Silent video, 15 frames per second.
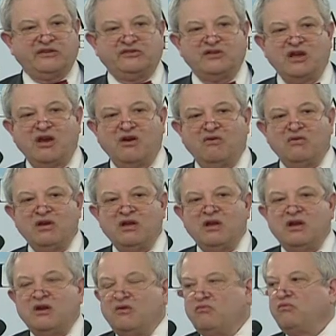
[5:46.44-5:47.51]
has no
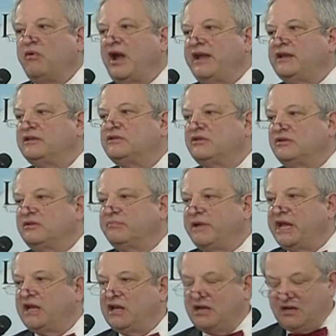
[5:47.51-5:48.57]
right to
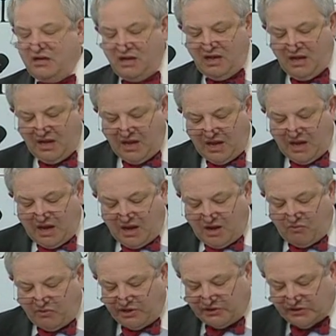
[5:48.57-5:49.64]
debate it.
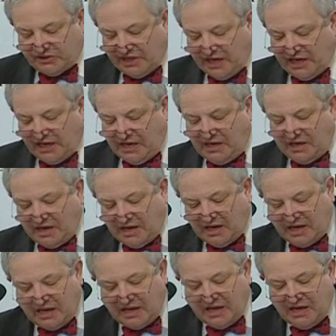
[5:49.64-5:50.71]
We see
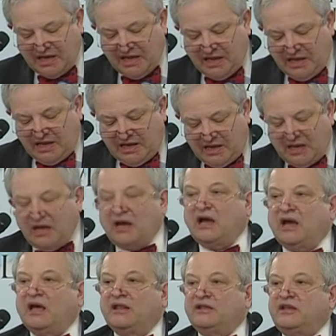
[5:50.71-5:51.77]

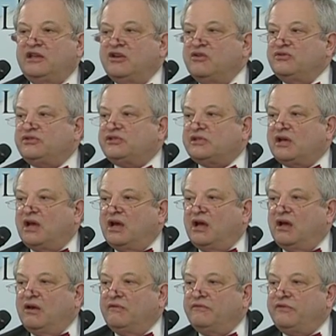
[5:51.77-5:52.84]
the use
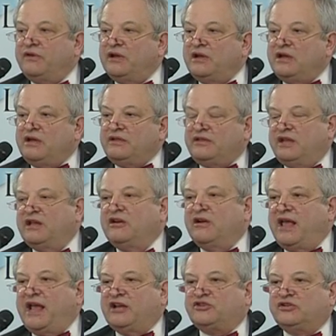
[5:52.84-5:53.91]
of the
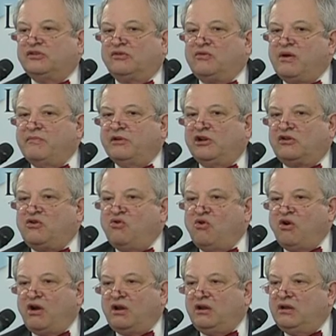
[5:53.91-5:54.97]
International Criminal
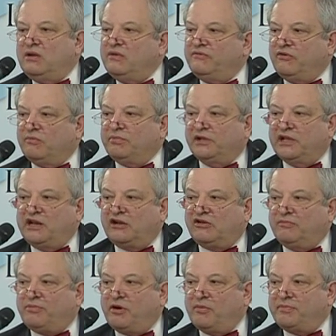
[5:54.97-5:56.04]
Court for
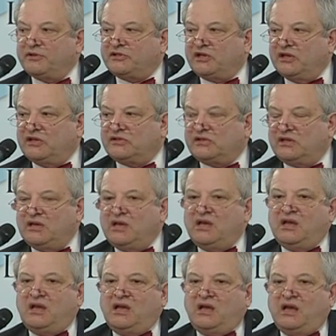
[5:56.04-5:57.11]
political purposes.
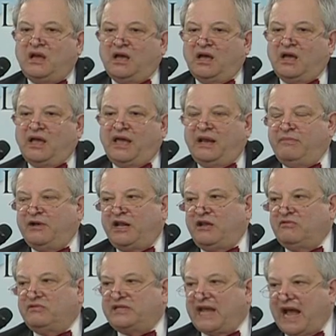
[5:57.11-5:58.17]
Anybody
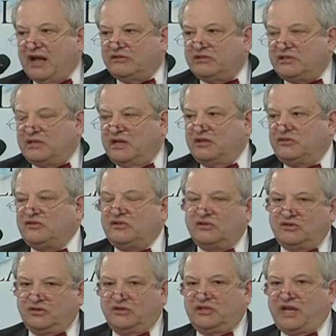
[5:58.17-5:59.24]
who doubts this
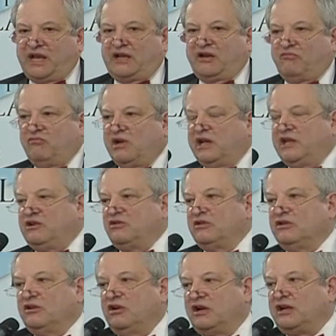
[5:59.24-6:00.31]
should take a really
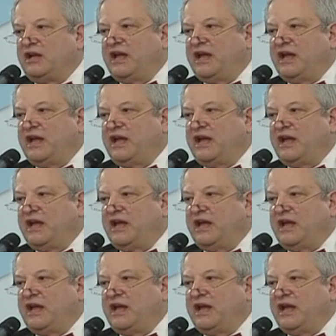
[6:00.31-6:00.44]
good look